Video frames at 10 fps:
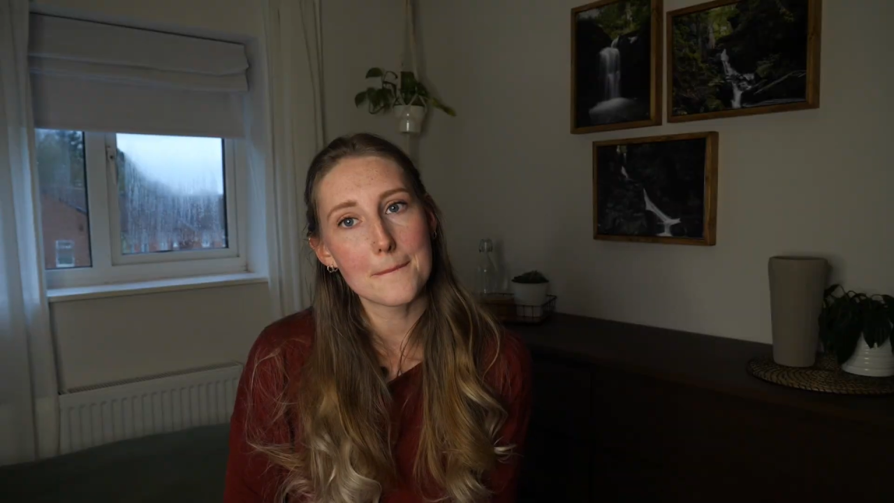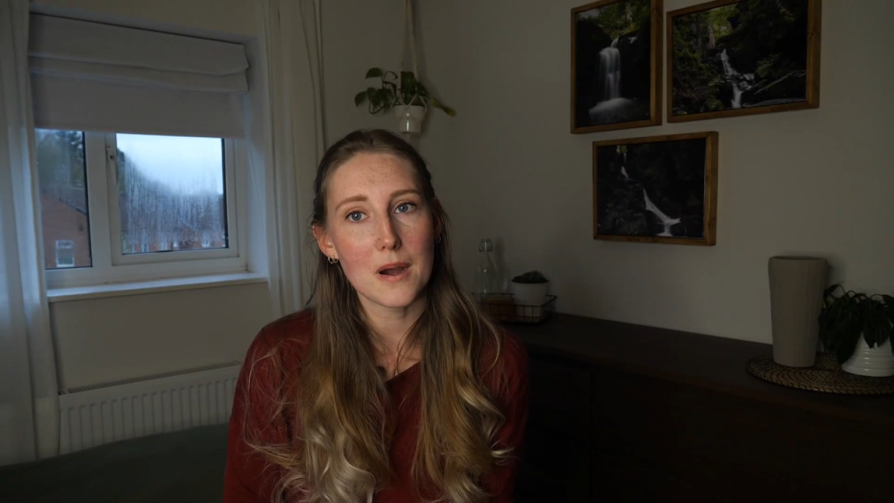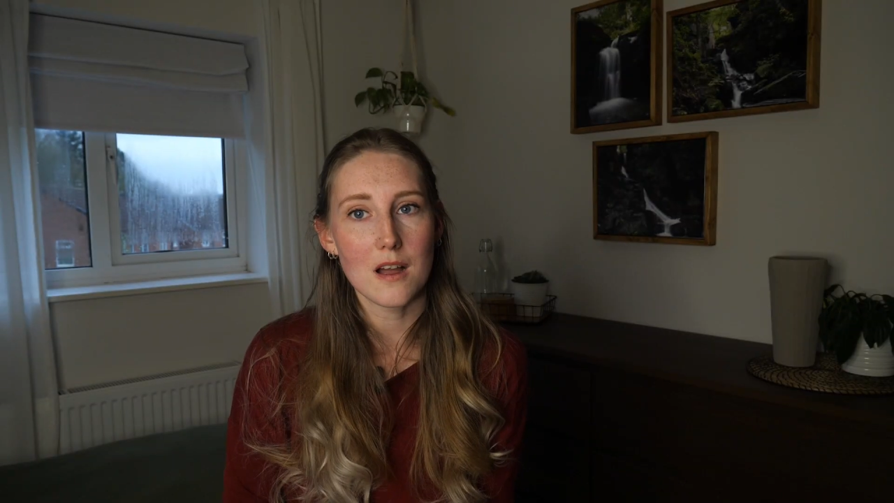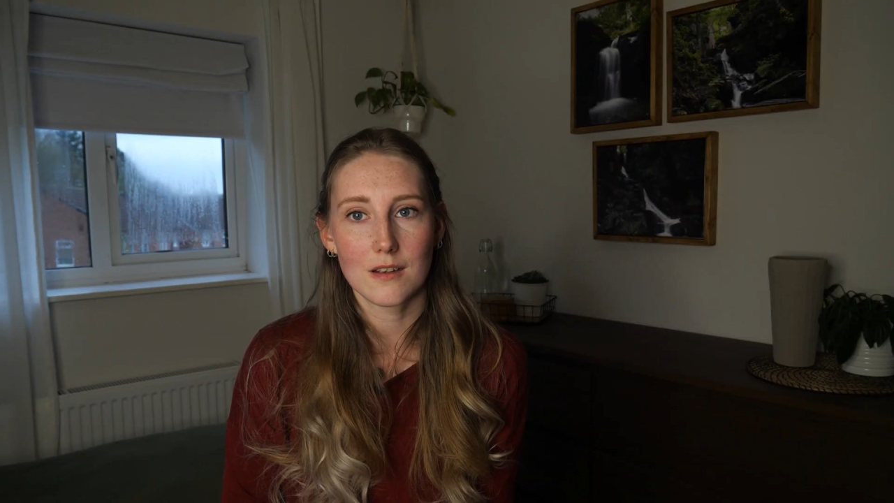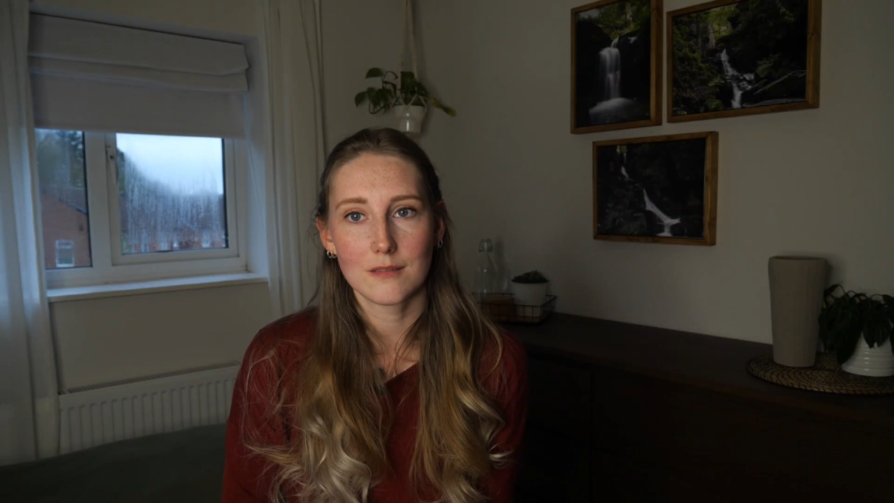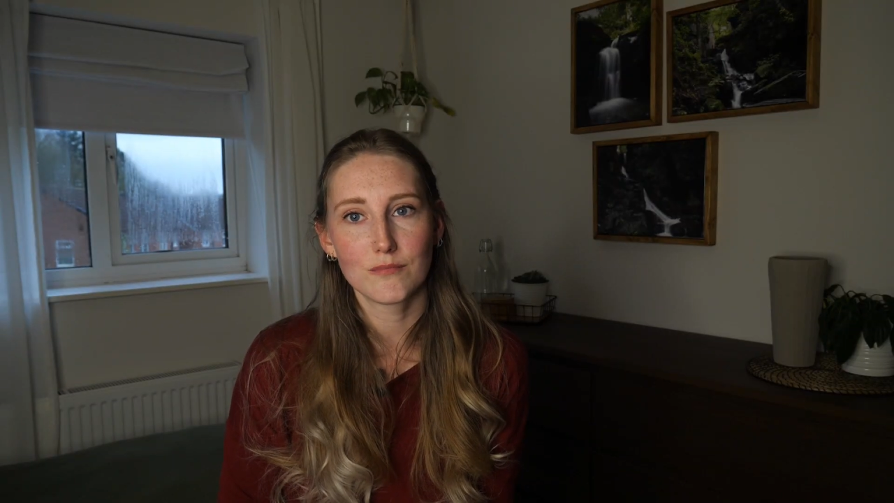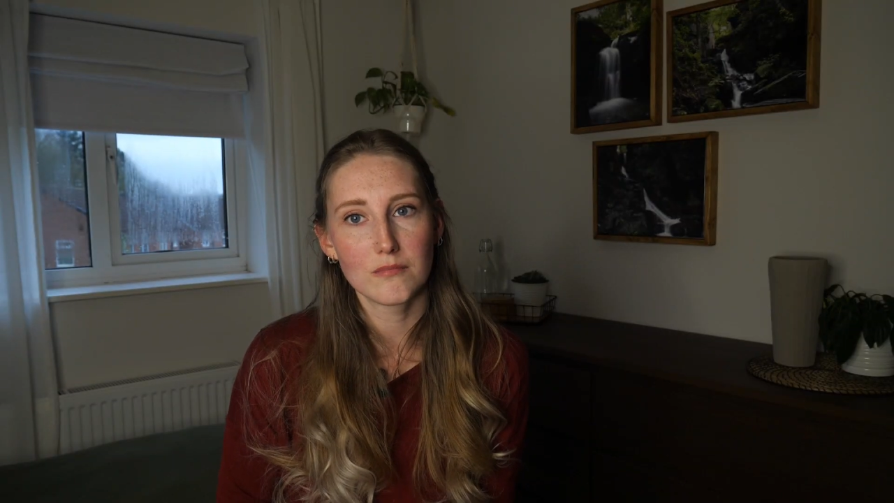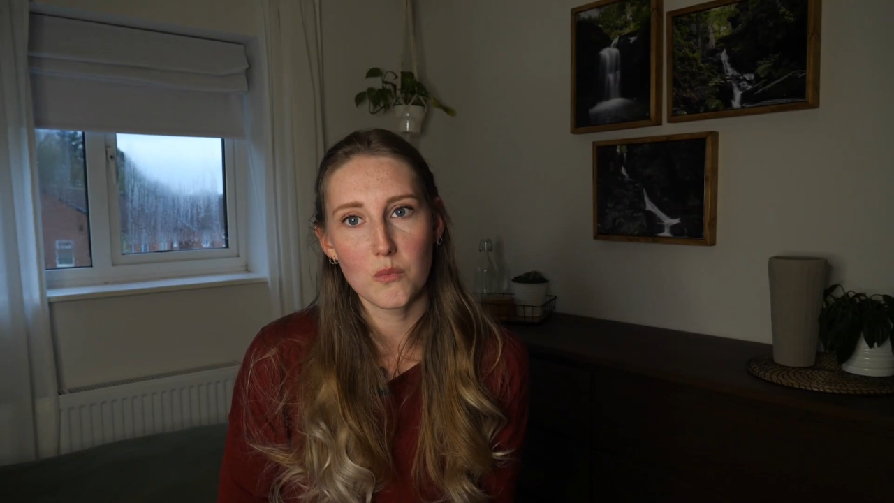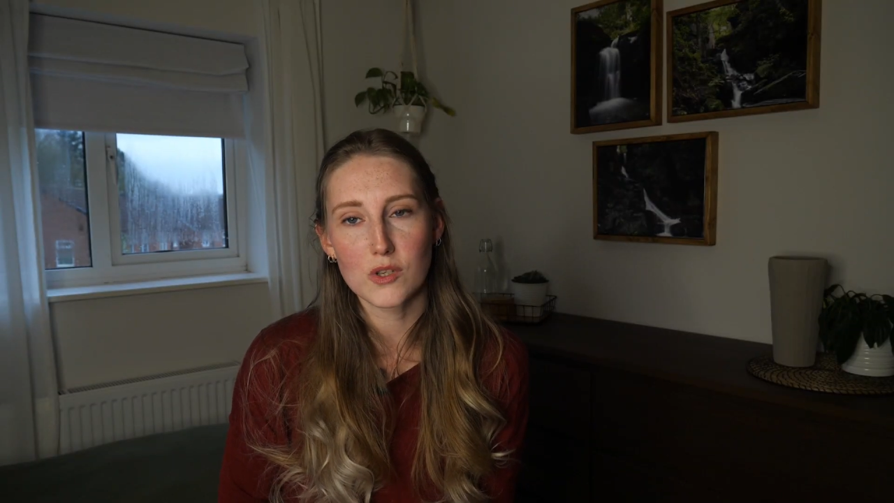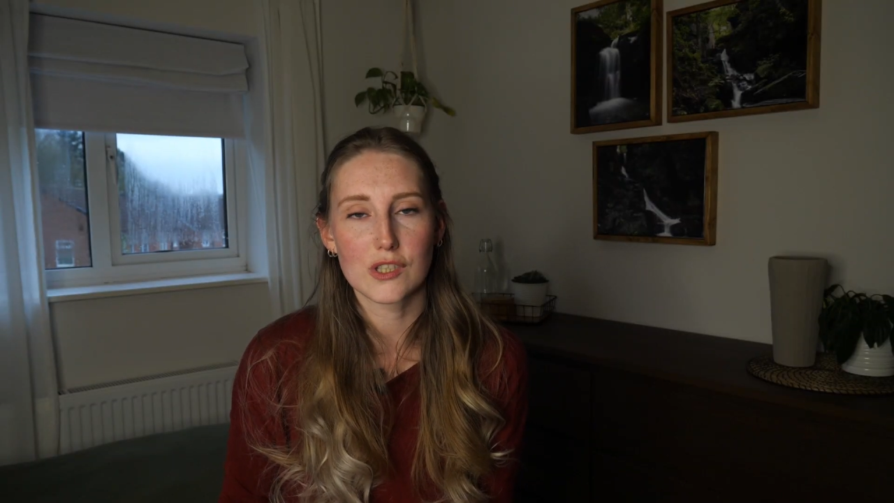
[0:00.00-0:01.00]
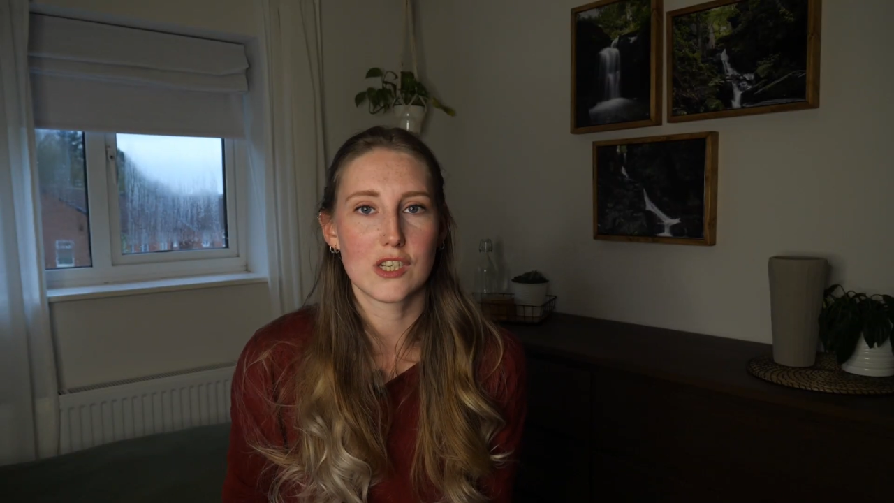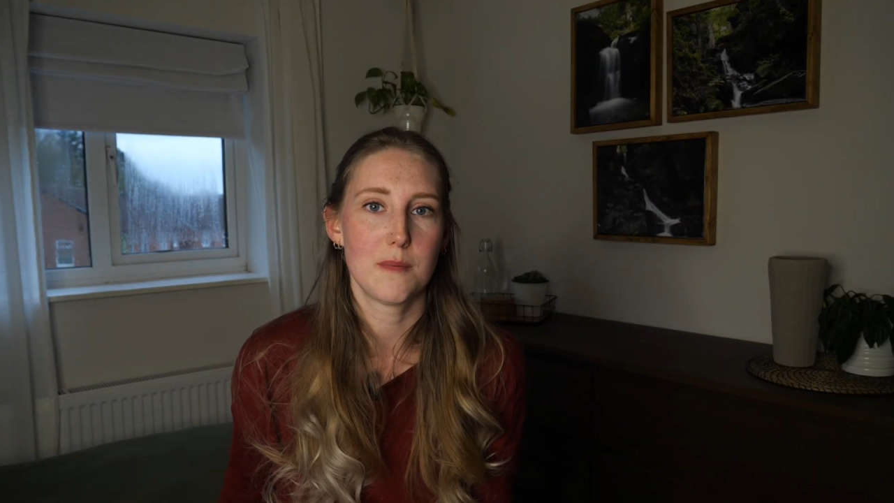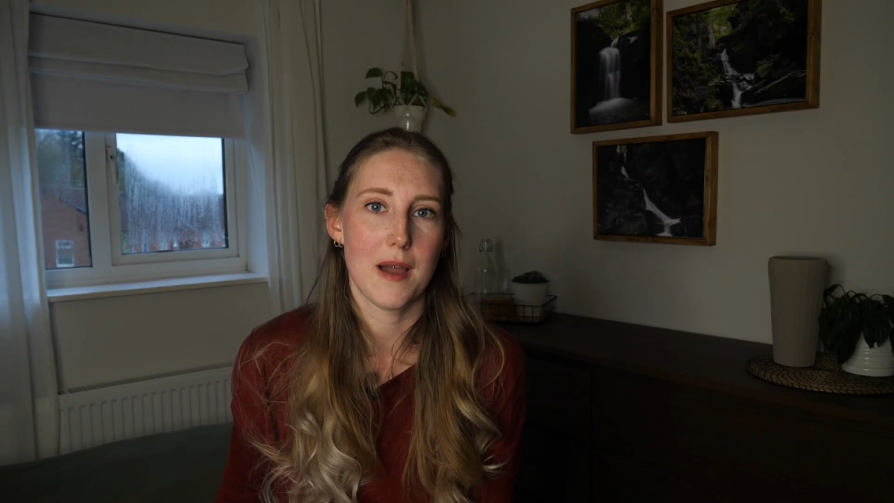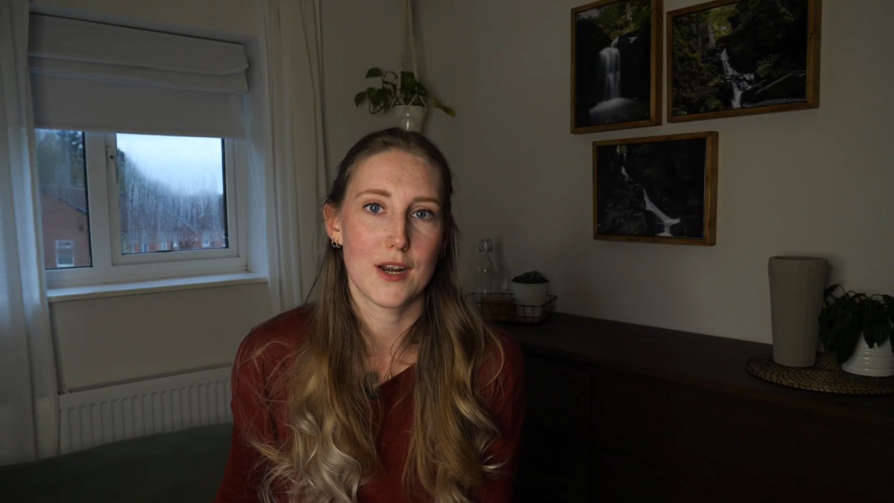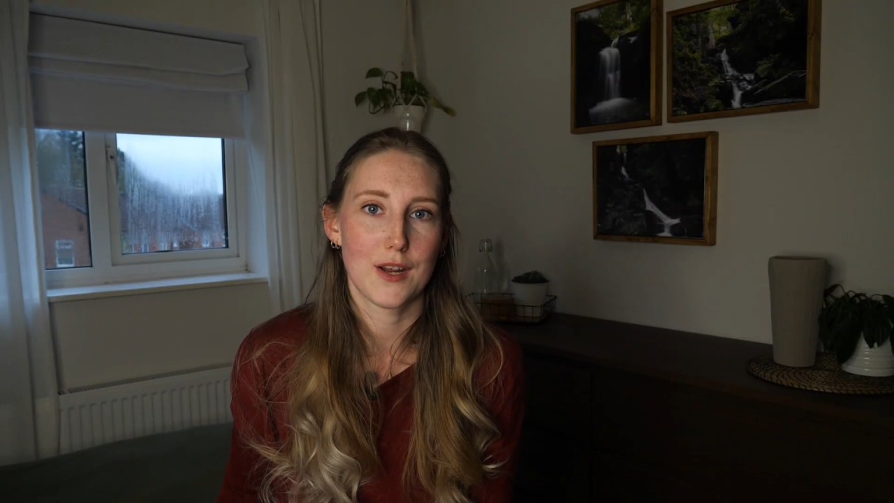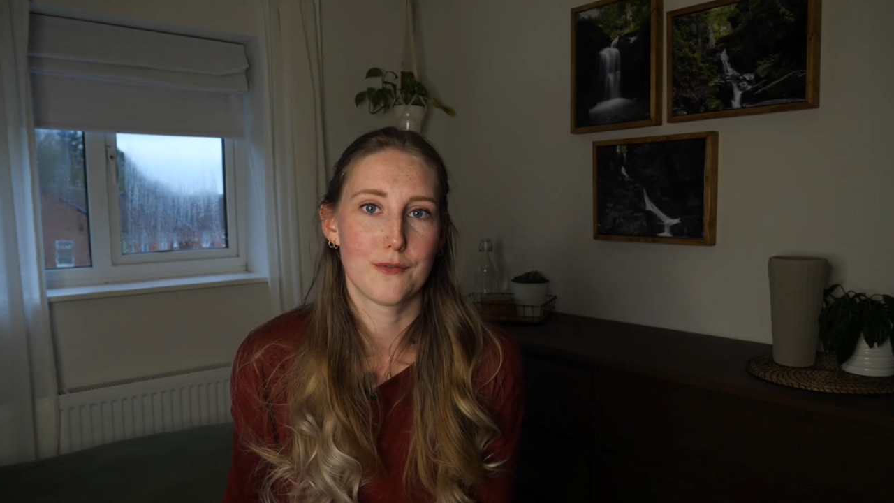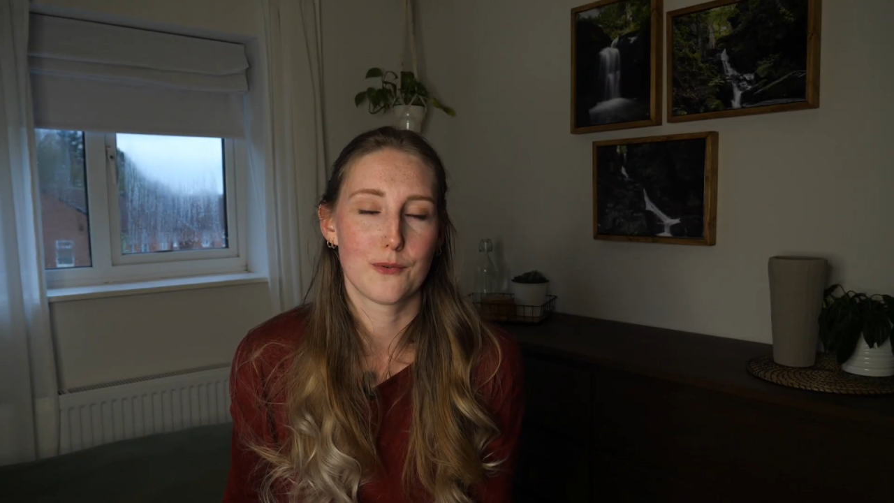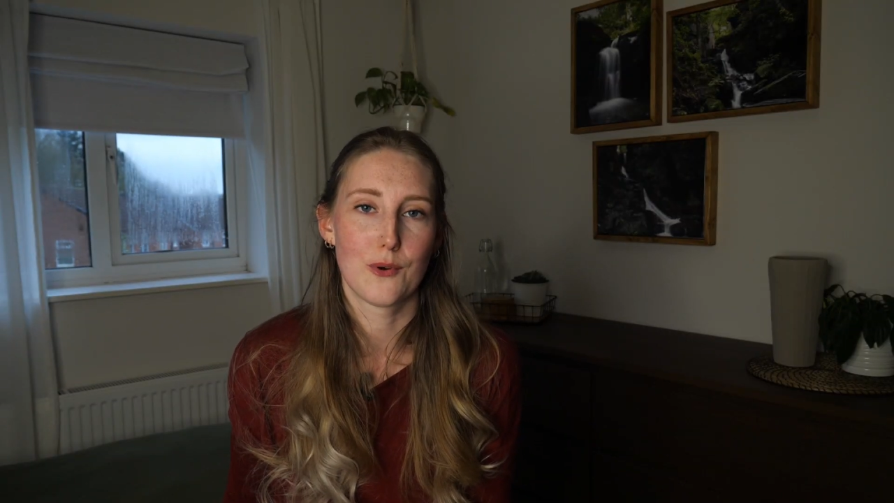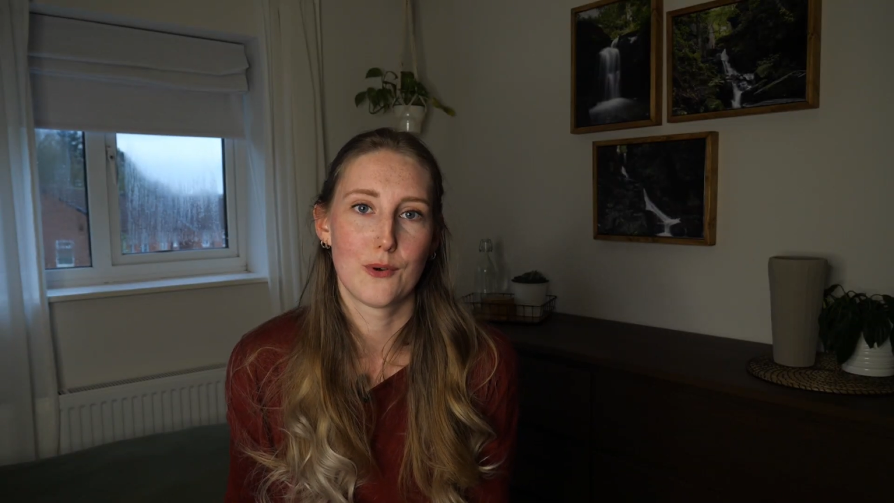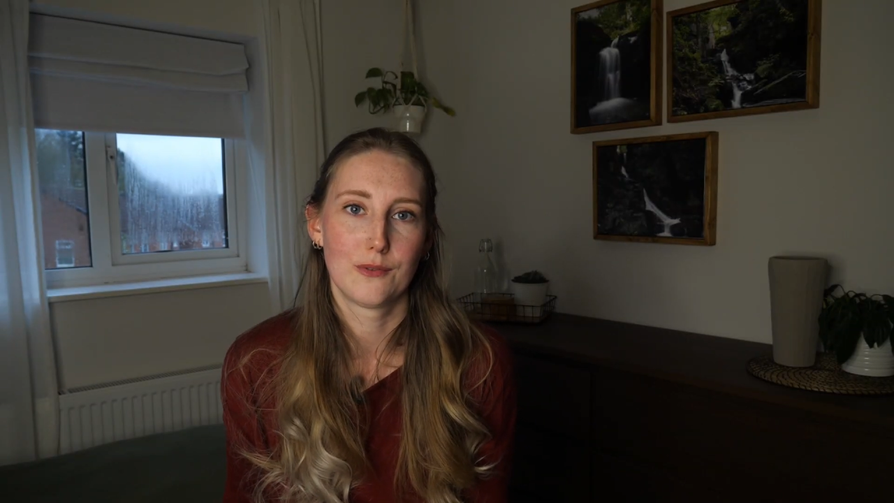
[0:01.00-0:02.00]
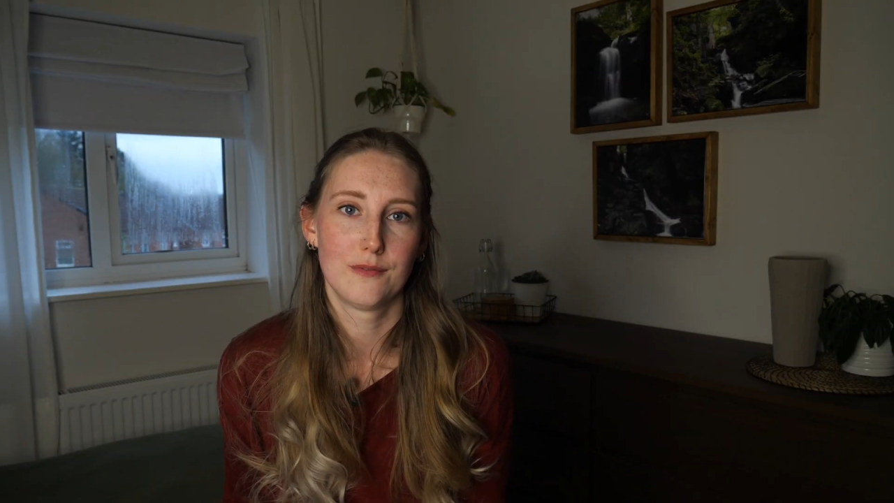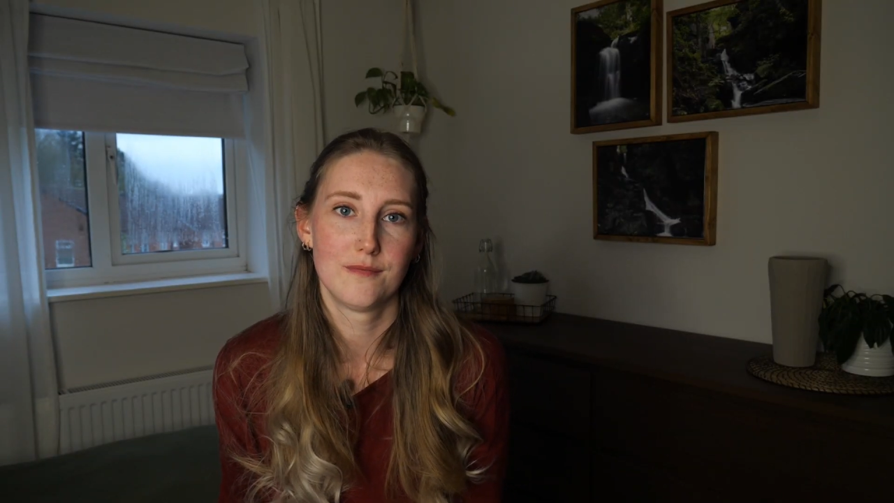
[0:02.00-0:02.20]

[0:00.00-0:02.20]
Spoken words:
but wasn't too bad overall.